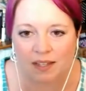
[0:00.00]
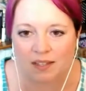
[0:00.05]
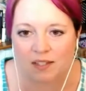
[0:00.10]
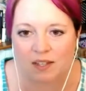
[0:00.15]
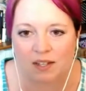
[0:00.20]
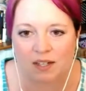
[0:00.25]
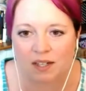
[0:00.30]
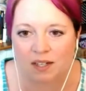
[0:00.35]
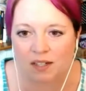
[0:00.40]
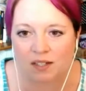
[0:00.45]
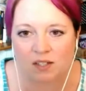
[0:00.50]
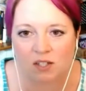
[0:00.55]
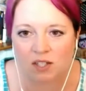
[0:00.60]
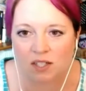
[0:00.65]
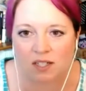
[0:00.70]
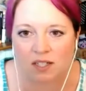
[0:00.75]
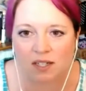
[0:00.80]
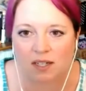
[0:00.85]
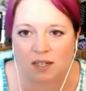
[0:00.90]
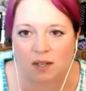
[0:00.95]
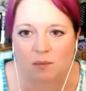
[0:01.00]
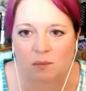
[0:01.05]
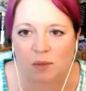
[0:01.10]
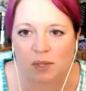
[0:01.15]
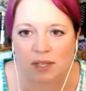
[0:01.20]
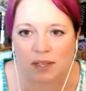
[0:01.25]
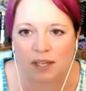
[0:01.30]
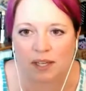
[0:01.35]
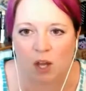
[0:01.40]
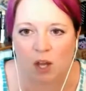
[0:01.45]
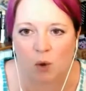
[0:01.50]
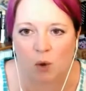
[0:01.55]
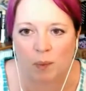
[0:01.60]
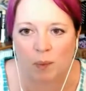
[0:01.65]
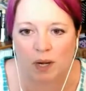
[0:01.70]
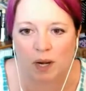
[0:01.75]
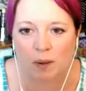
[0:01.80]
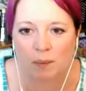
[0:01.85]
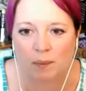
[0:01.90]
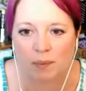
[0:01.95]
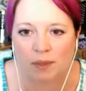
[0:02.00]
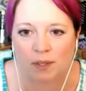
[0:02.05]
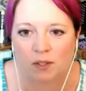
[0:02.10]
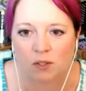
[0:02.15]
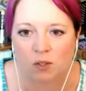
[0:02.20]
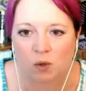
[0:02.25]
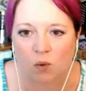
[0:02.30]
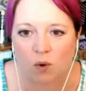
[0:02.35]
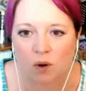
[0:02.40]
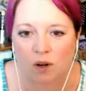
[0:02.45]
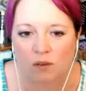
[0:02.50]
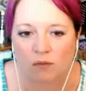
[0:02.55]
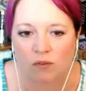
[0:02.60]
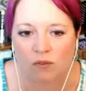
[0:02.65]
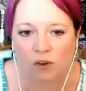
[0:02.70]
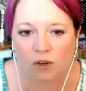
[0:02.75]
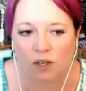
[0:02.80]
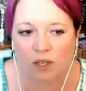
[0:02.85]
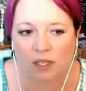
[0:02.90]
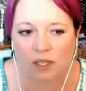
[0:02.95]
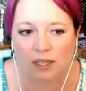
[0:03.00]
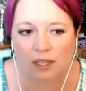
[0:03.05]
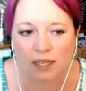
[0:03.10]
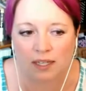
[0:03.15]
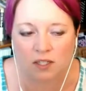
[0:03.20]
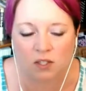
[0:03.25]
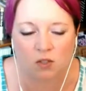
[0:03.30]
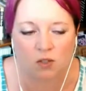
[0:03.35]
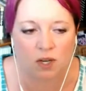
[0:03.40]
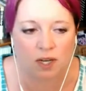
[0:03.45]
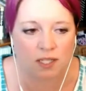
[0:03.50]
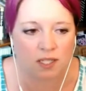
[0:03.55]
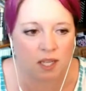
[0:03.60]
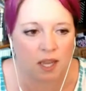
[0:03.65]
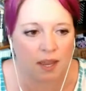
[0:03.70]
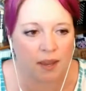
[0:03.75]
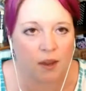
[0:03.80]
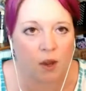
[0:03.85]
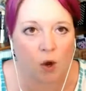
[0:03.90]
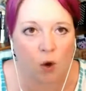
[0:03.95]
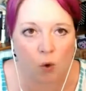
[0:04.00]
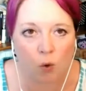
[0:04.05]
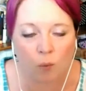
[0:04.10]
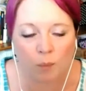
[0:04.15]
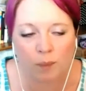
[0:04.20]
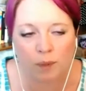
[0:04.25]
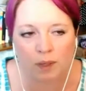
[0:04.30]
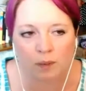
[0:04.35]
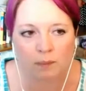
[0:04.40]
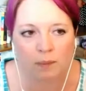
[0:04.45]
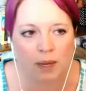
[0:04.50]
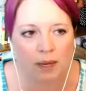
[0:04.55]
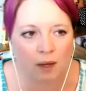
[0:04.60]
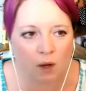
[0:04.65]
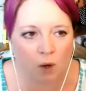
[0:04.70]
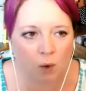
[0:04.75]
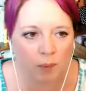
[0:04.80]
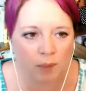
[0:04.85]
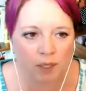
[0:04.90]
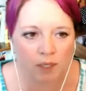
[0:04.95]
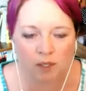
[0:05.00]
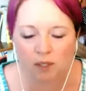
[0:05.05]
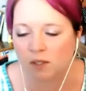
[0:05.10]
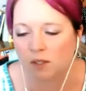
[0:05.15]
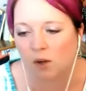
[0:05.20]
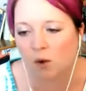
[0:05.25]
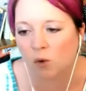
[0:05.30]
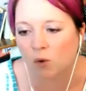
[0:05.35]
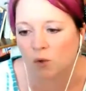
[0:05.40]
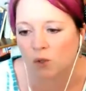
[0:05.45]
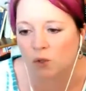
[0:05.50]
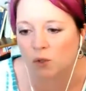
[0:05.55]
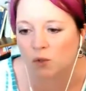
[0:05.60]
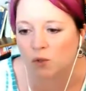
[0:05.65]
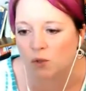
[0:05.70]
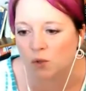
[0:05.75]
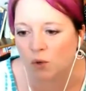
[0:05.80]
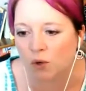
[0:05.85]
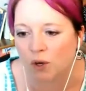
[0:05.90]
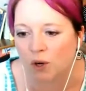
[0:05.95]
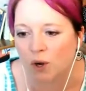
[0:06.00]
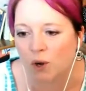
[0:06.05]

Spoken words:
that's going to just completely open up the door for less stress. I hope it may open a whole new door